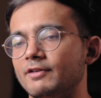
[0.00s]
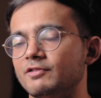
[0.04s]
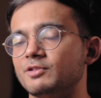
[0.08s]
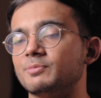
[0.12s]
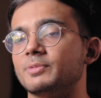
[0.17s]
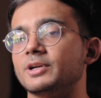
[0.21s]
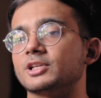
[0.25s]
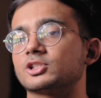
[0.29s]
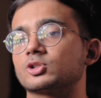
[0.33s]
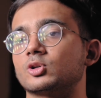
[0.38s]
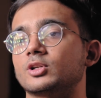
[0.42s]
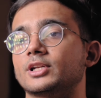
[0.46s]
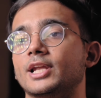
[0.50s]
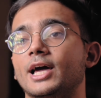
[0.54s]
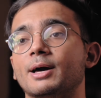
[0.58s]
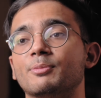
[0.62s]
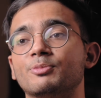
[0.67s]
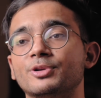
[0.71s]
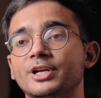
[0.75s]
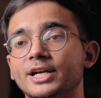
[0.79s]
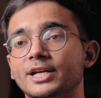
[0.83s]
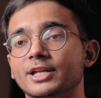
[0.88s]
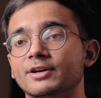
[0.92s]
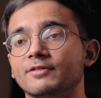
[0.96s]
Everybody's
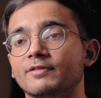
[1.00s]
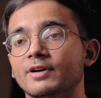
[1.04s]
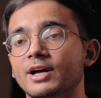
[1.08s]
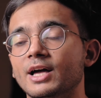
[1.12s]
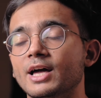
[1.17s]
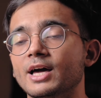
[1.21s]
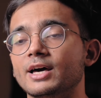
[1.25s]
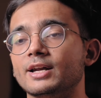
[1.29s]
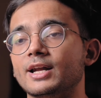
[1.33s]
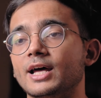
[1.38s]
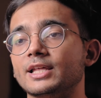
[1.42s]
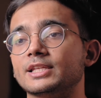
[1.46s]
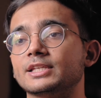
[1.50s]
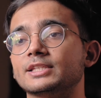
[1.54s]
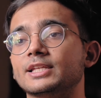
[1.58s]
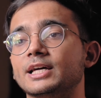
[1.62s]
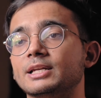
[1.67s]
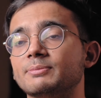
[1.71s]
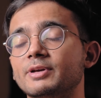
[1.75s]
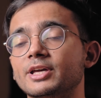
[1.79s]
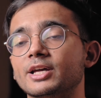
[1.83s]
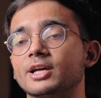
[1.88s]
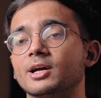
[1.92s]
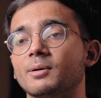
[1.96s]
collaborative rather
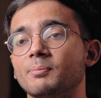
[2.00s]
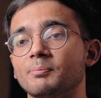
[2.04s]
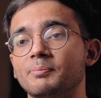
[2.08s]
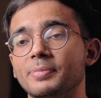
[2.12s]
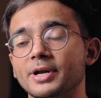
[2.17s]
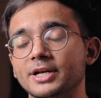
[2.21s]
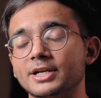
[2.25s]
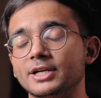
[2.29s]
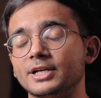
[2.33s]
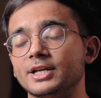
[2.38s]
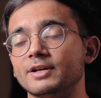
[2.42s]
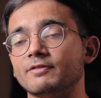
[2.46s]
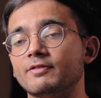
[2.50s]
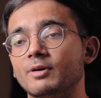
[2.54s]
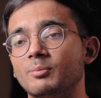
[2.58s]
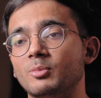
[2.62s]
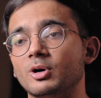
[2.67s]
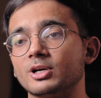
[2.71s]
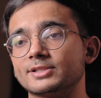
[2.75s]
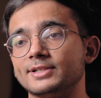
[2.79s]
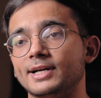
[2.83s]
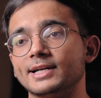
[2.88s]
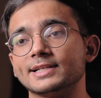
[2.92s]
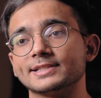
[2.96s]
than being competitive
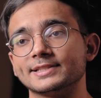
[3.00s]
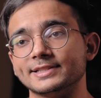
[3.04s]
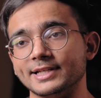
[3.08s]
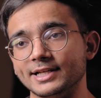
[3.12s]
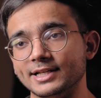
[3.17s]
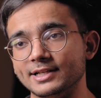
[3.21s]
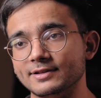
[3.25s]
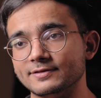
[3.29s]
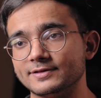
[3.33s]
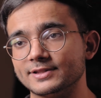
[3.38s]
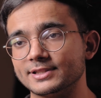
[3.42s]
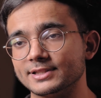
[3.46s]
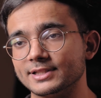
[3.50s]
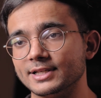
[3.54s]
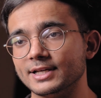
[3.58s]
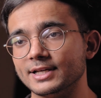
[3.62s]
amongst ourselves.